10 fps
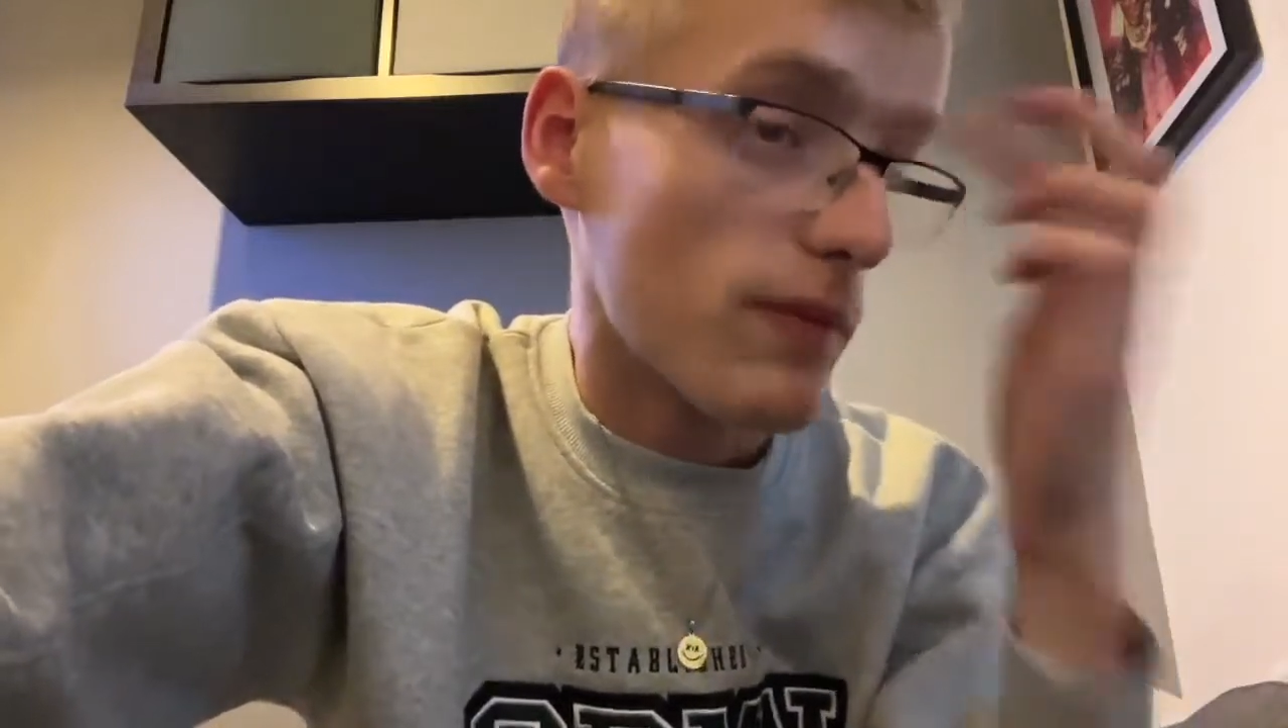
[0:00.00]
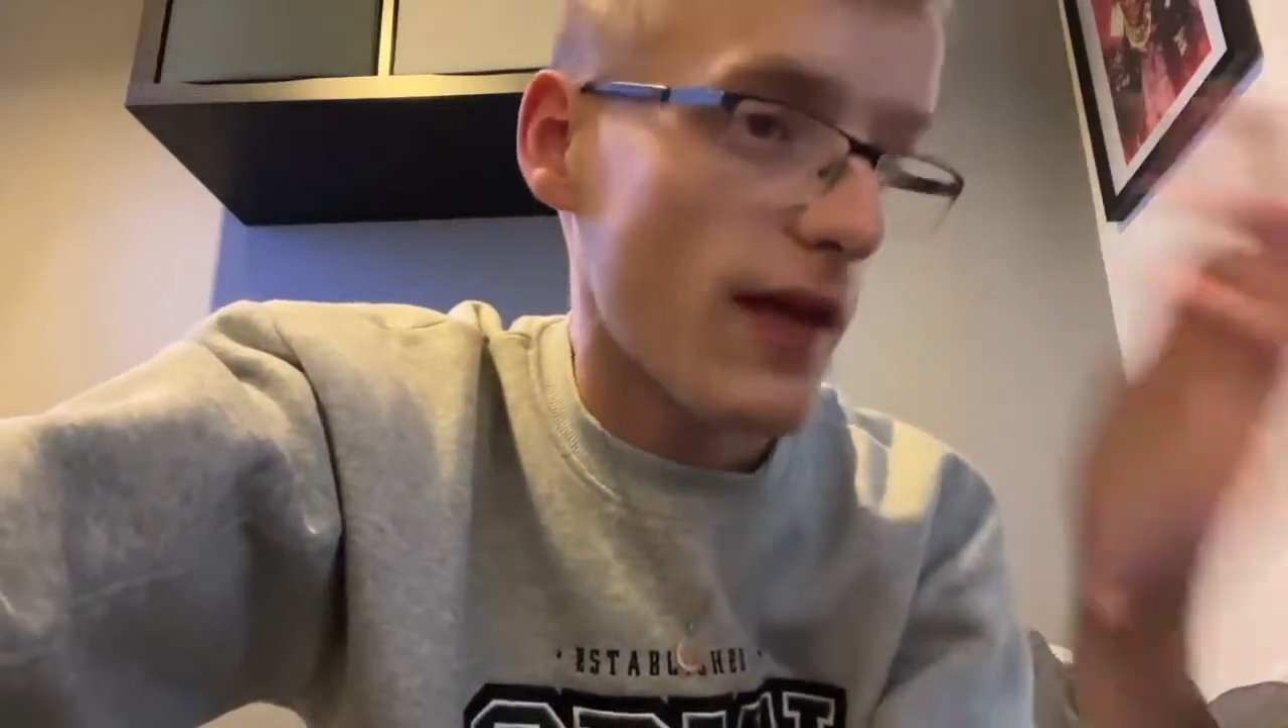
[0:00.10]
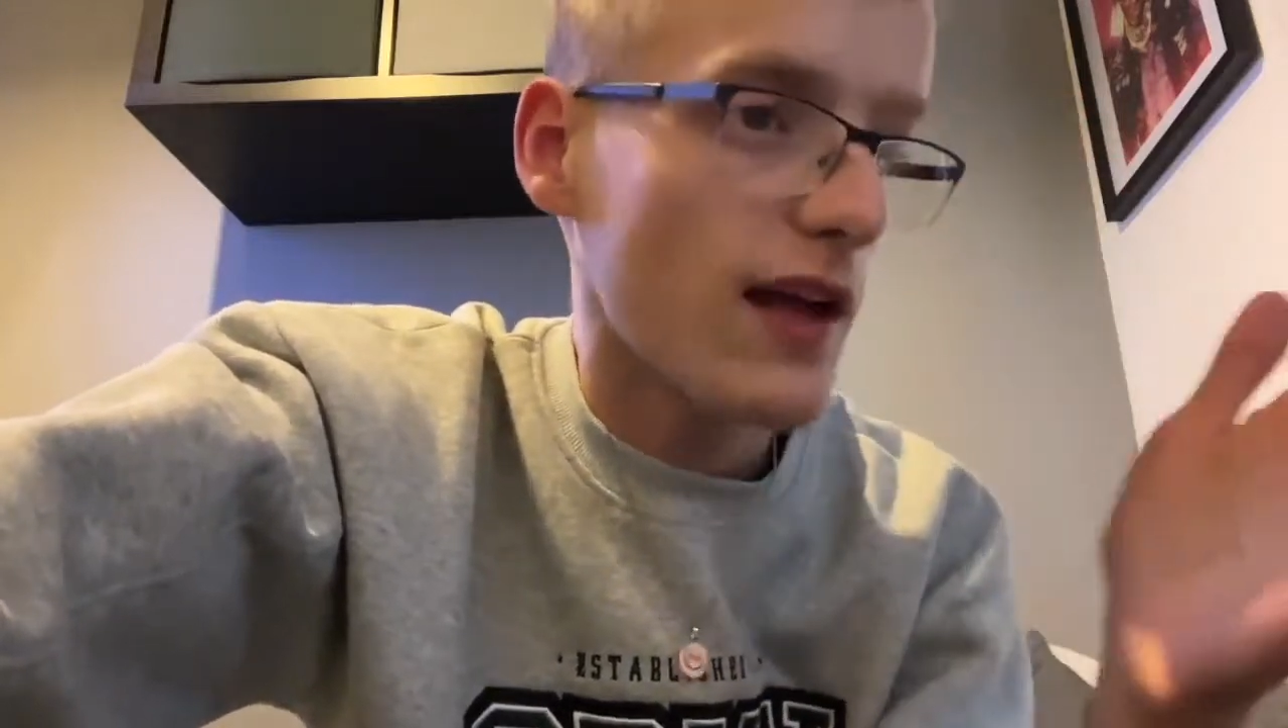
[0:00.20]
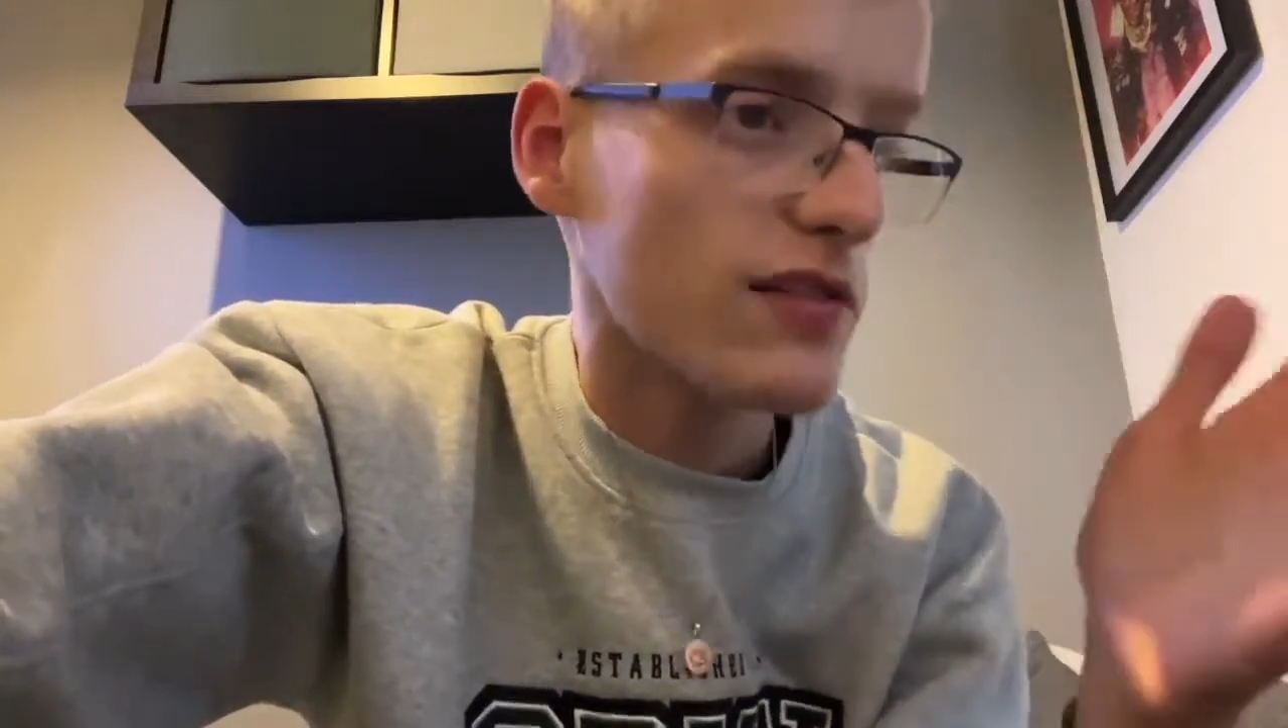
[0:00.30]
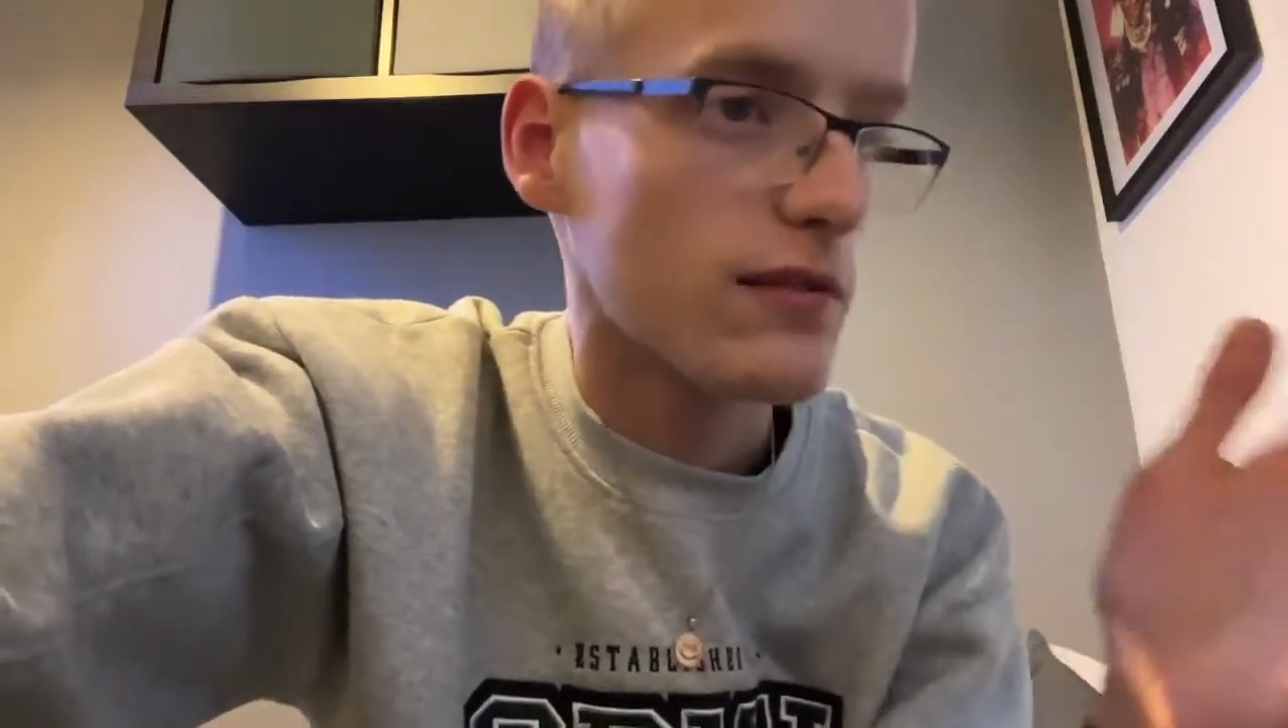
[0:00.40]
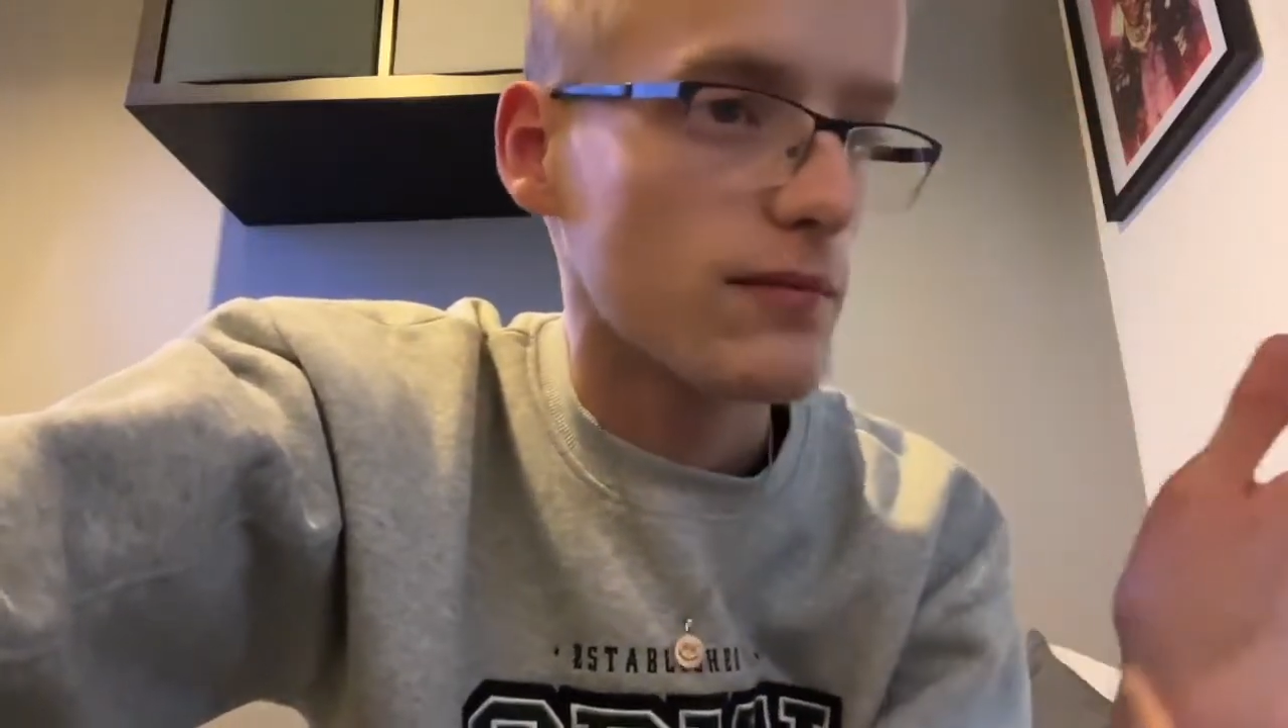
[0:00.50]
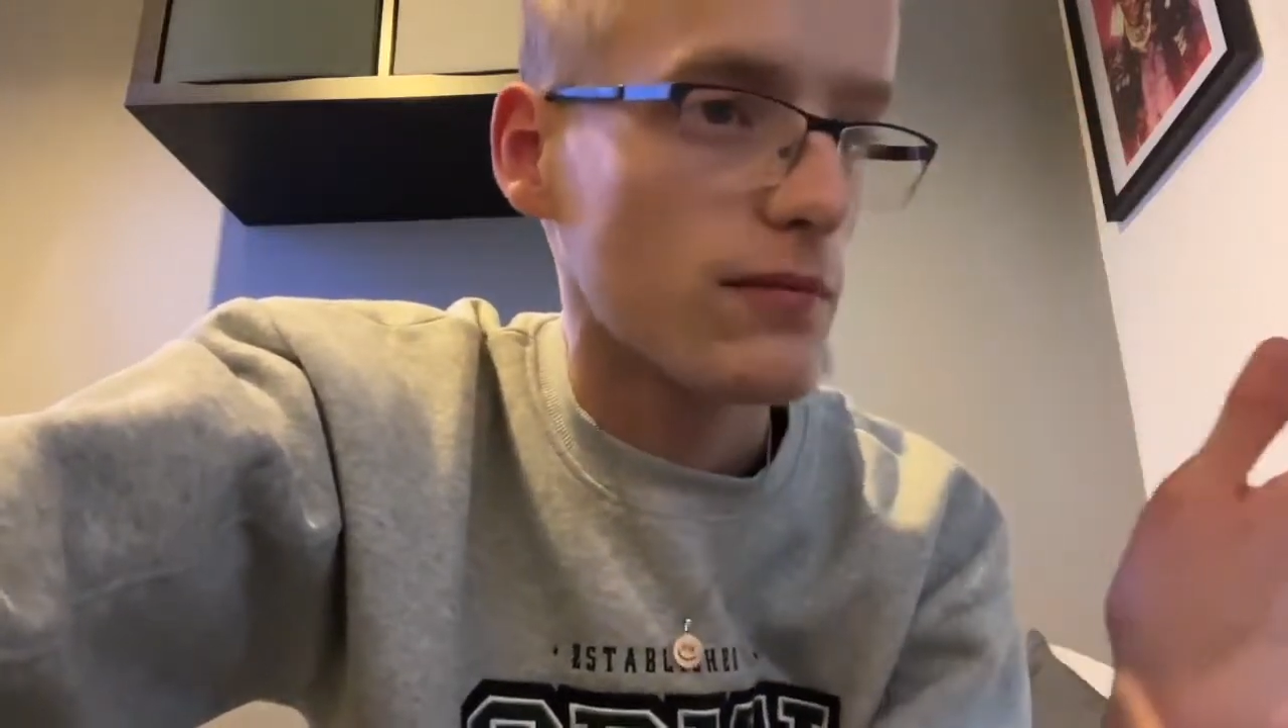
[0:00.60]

that's